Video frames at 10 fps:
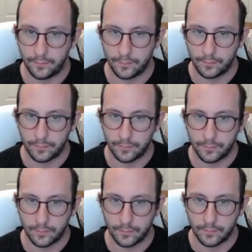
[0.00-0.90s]

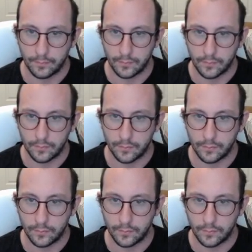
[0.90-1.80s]

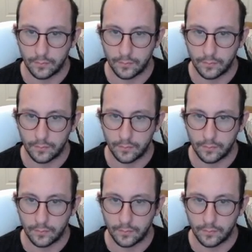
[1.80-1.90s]
[no speech]